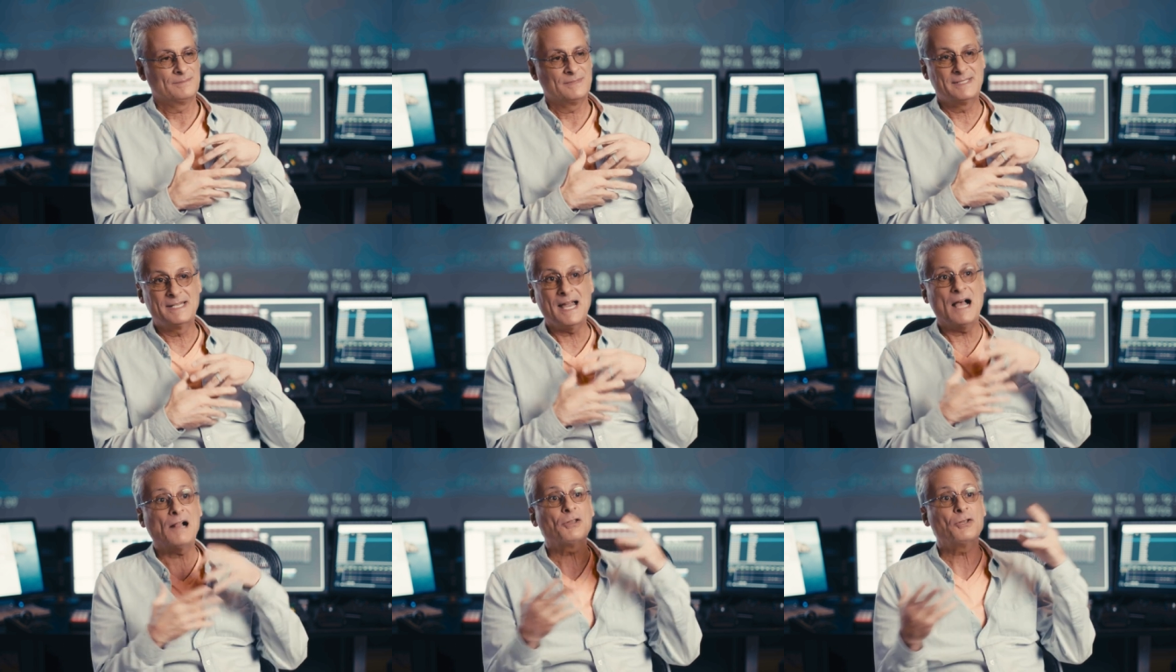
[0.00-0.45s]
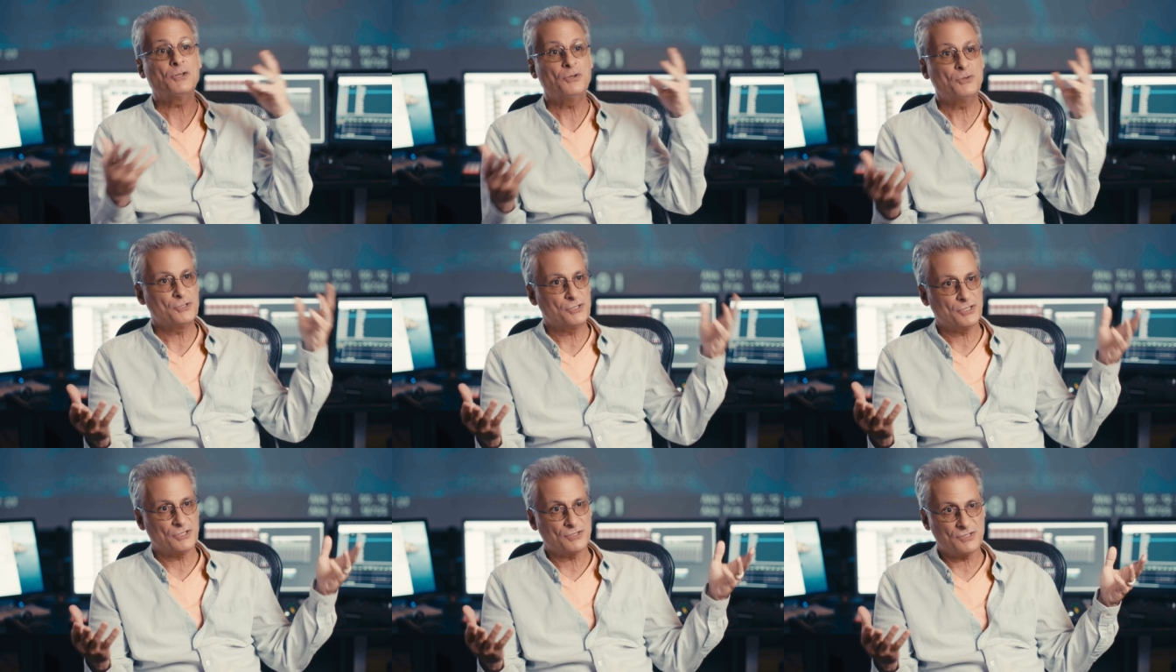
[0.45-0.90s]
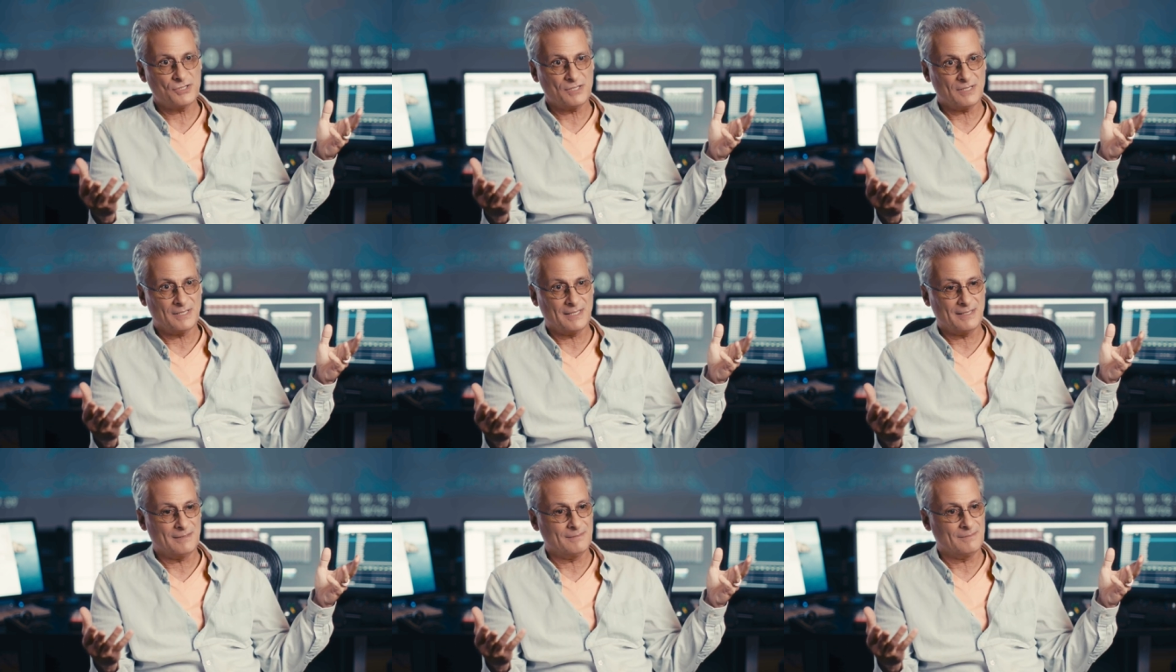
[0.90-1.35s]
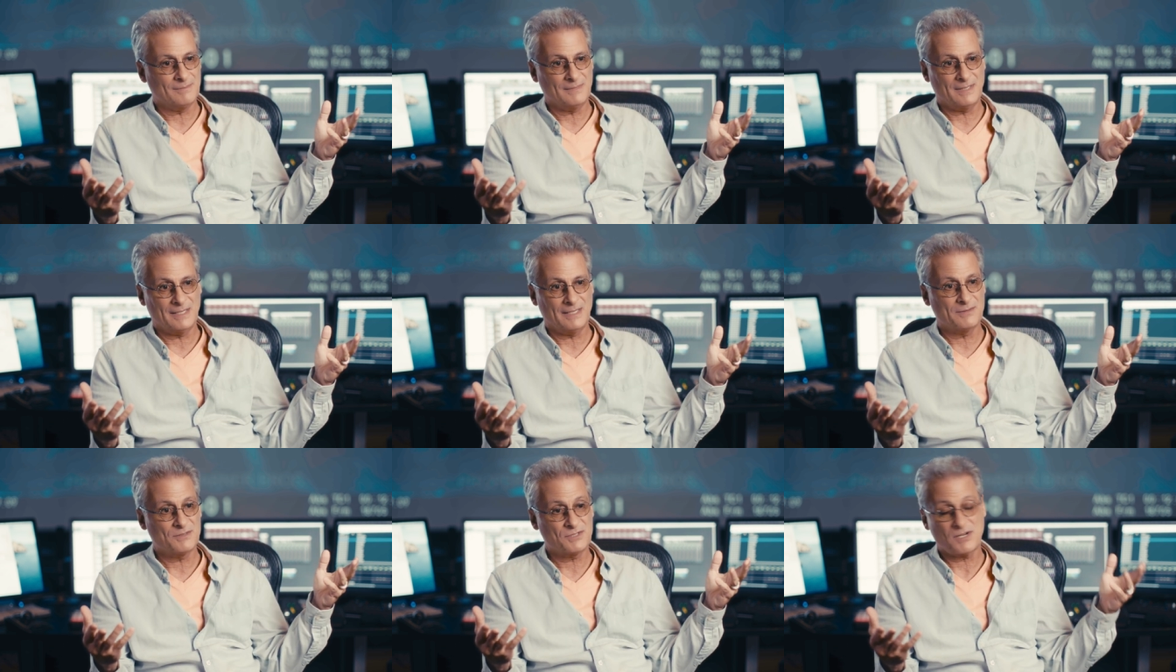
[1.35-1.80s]
deluges in,
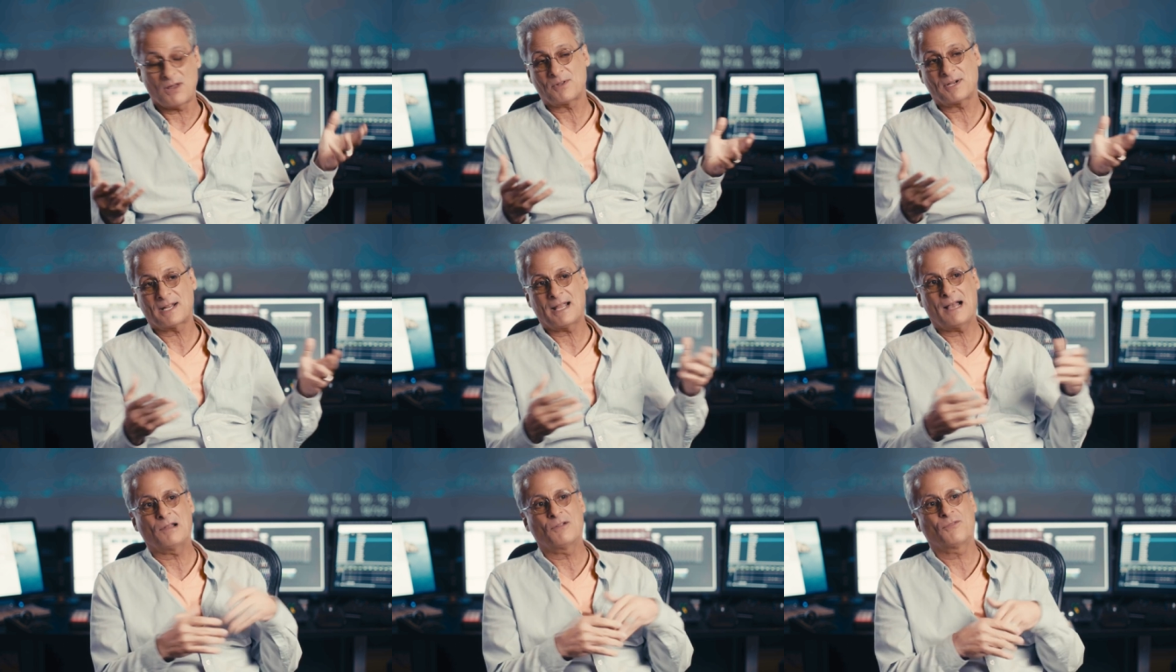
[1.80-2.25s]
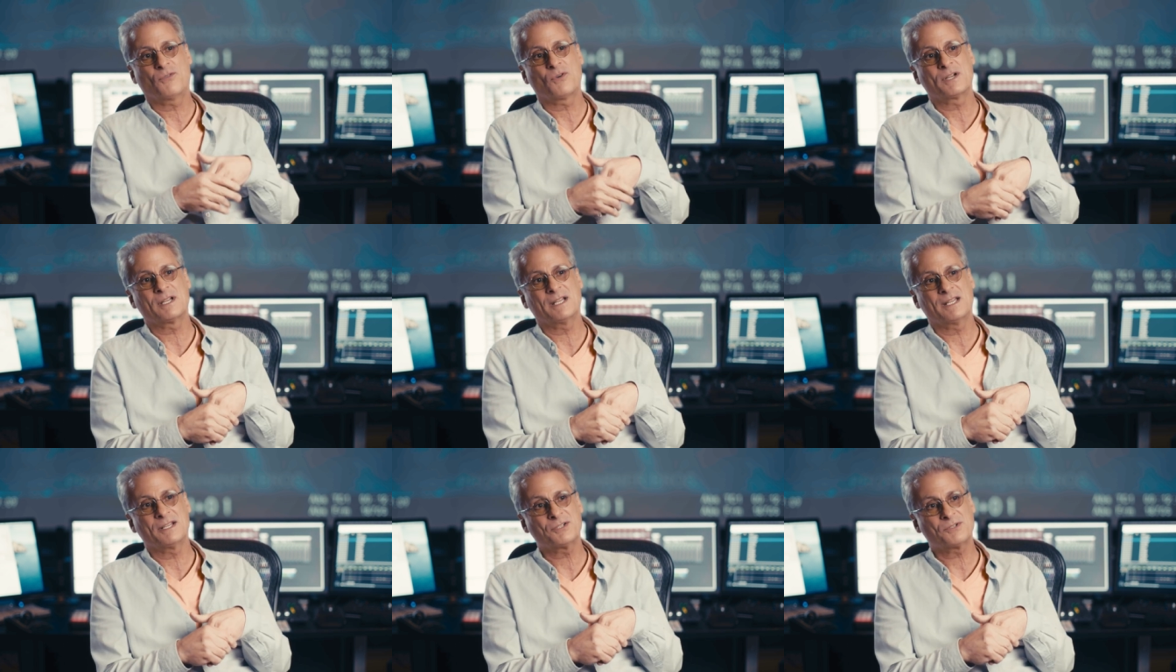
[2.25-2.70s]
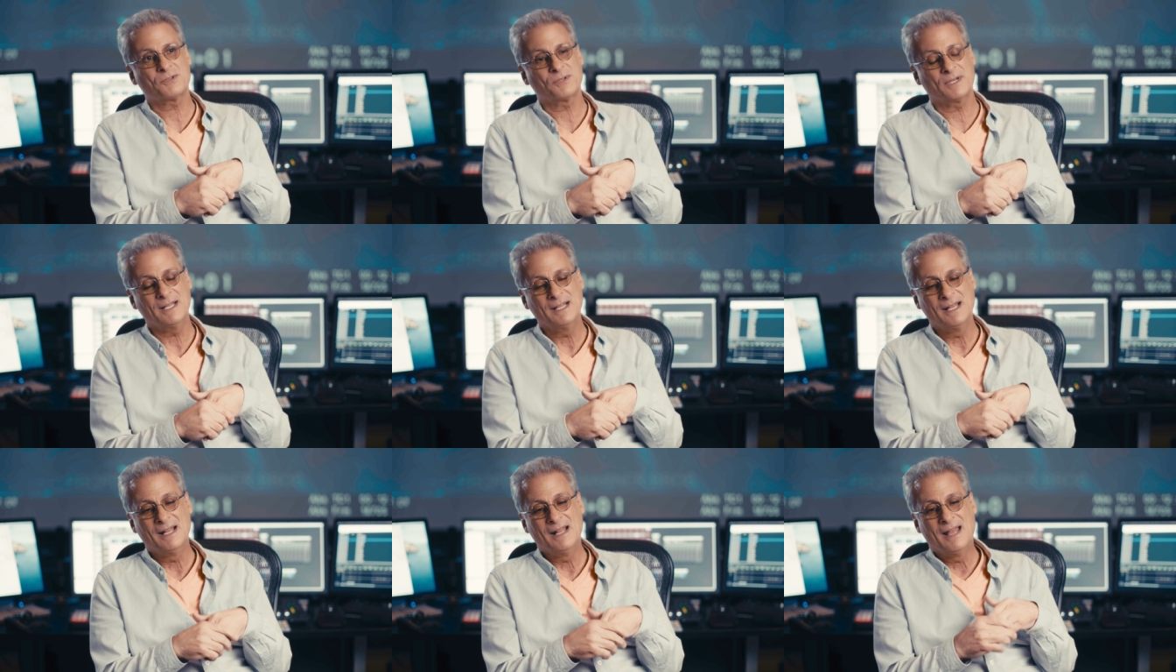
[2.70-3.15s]
in Southern California history